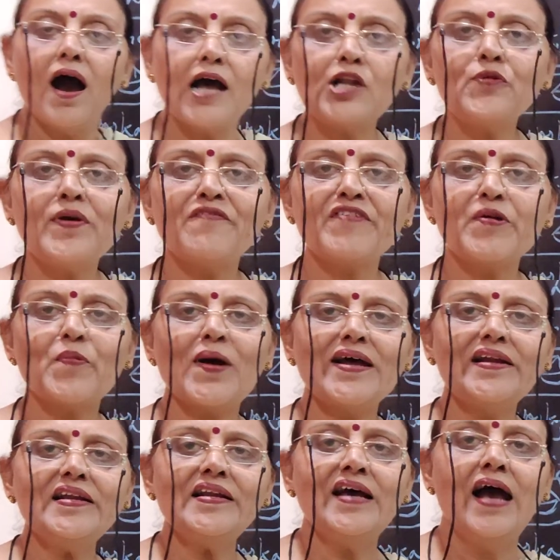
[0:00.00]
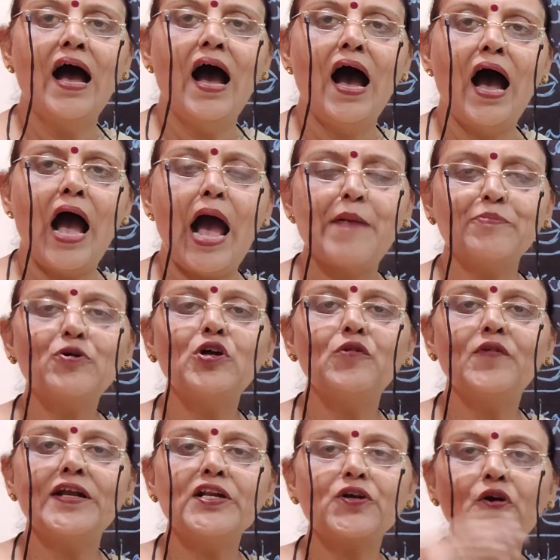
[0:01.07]
Hello everyone, I am
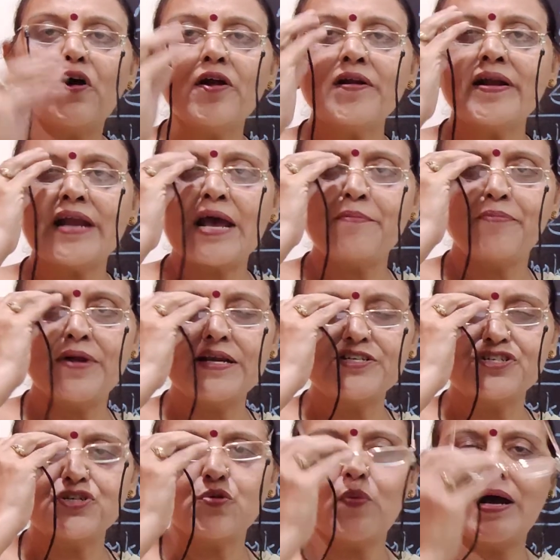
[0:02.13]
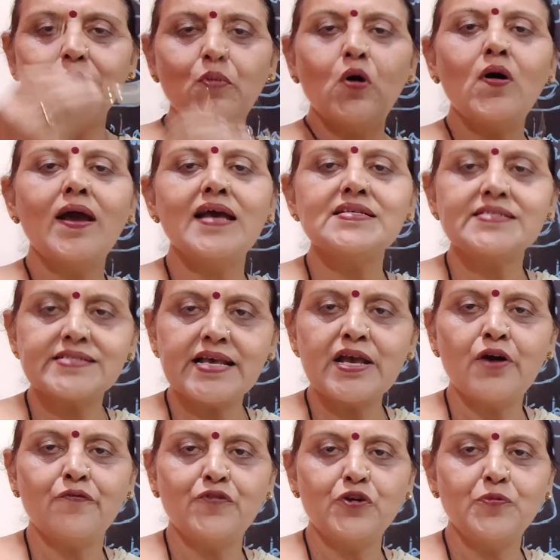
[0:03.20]
Kulwant Kaur and I bring to you one more
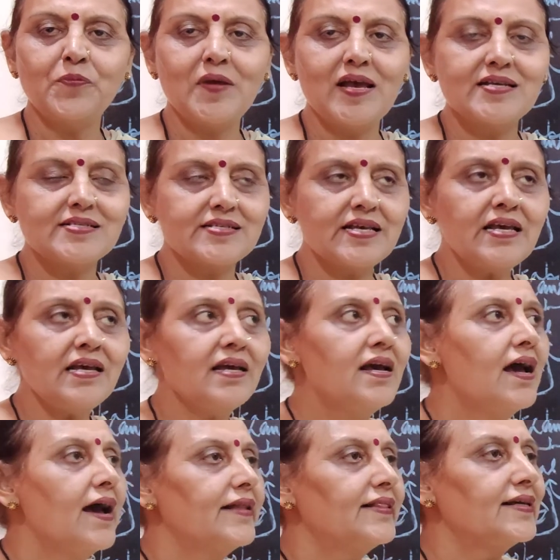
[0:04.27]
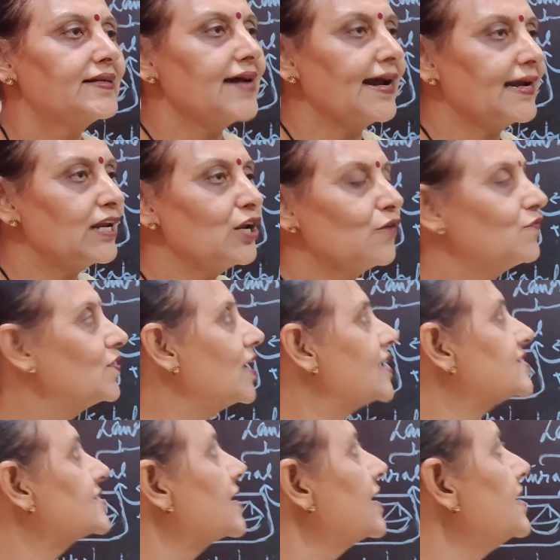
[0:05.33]
essay of UPSC. The title of the
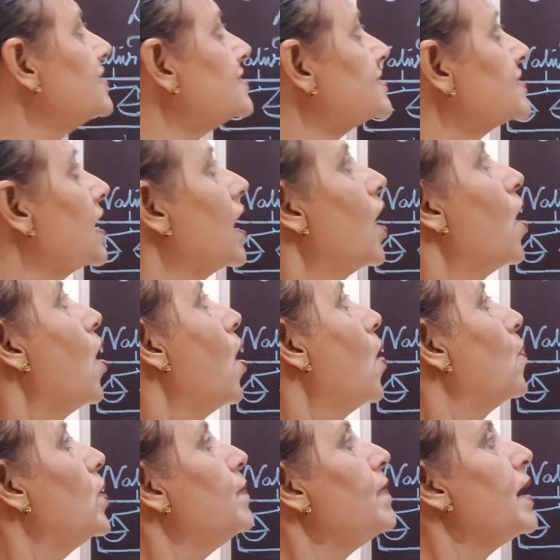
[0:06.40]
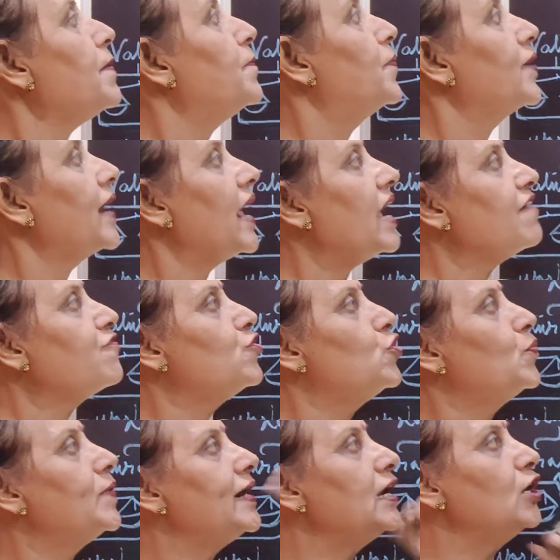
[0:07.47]
essay is We may brave
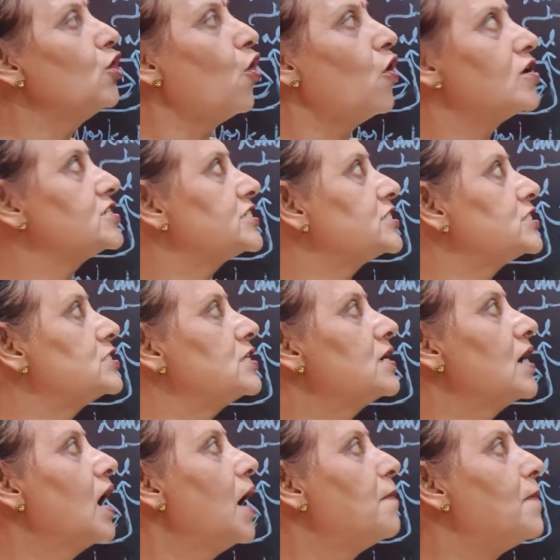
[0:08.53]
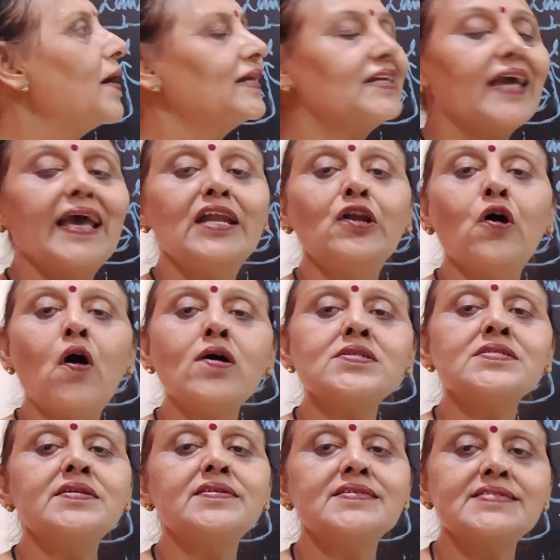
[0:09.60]
human laws but
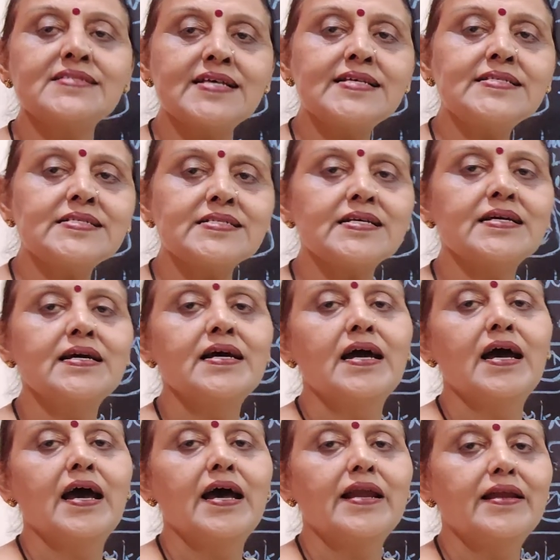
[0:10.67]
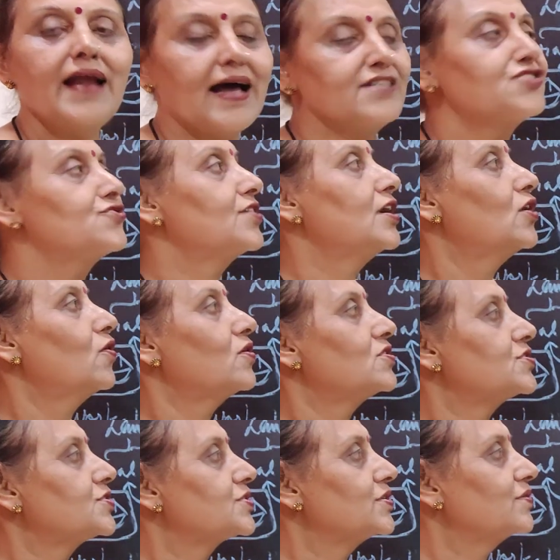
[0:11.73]
cannot resist natural
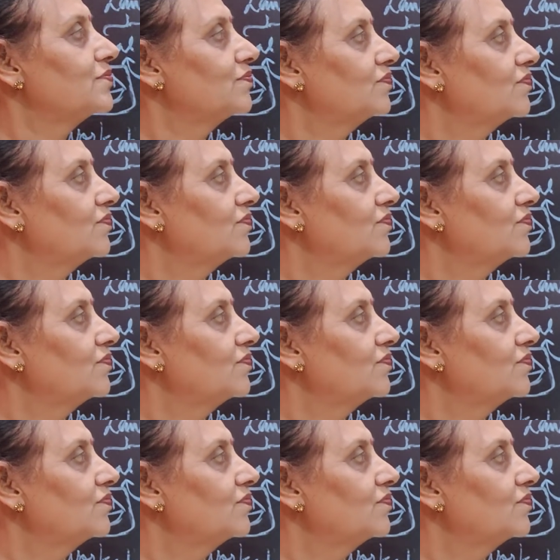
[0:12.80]
laws.